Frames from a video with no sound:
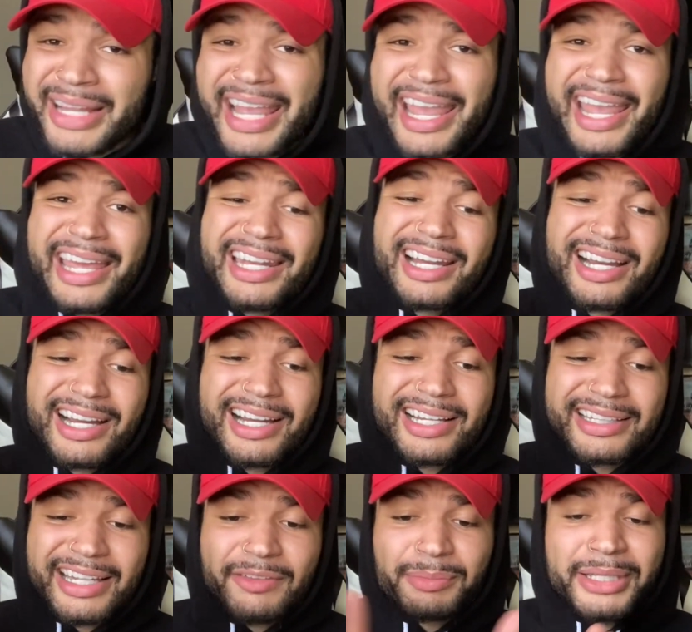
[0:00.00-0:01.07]
And
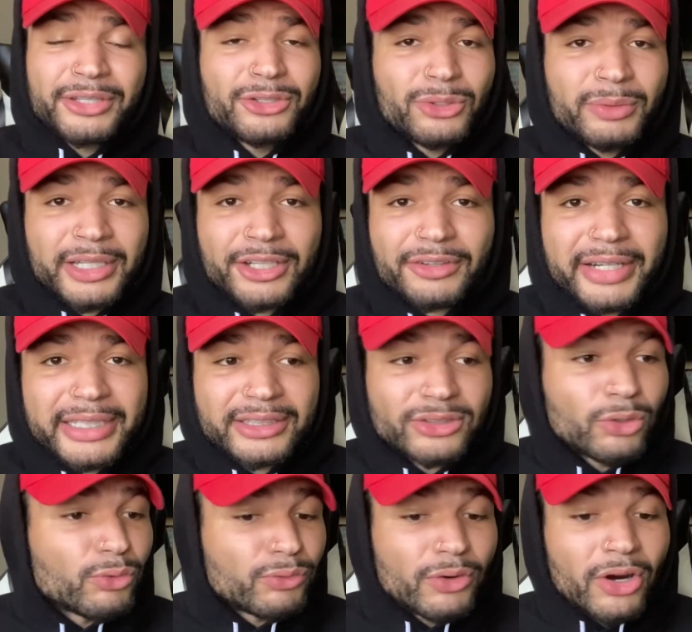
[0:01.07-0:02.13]
they've been doing great
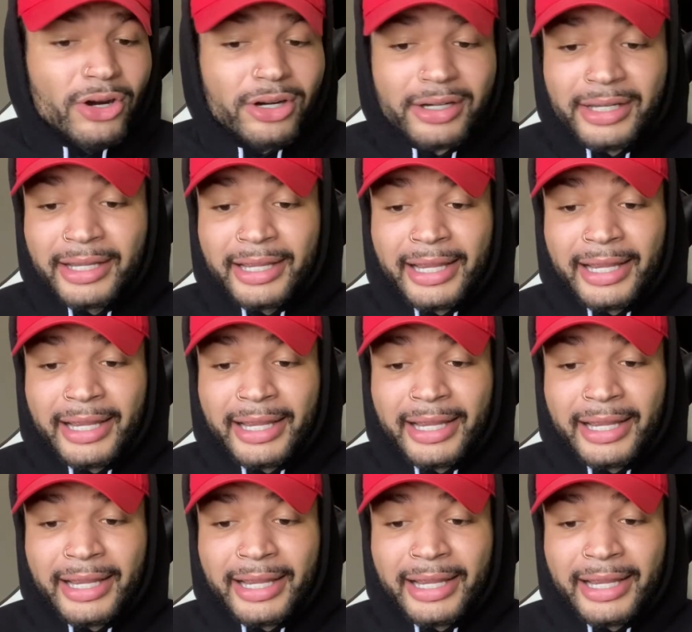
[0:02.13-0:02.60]
so far.